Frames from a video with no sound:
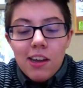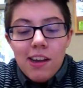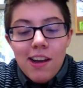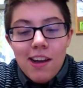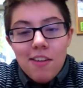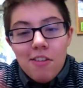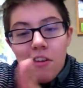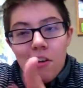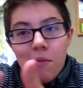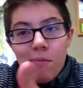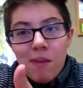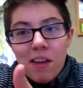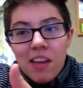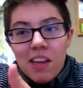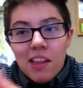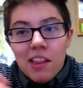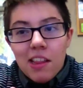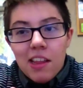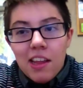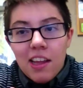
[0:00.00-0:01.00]
I try to make
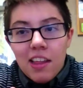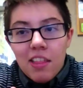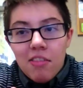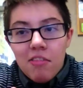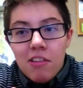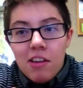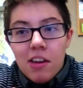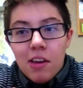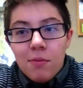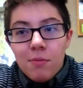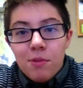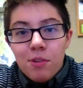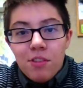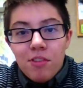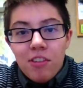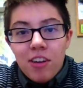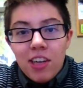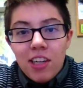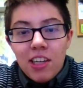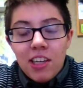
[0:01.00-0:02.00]
it like 3 times
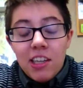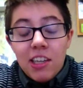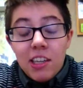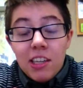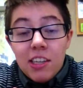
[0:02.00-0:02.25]
already,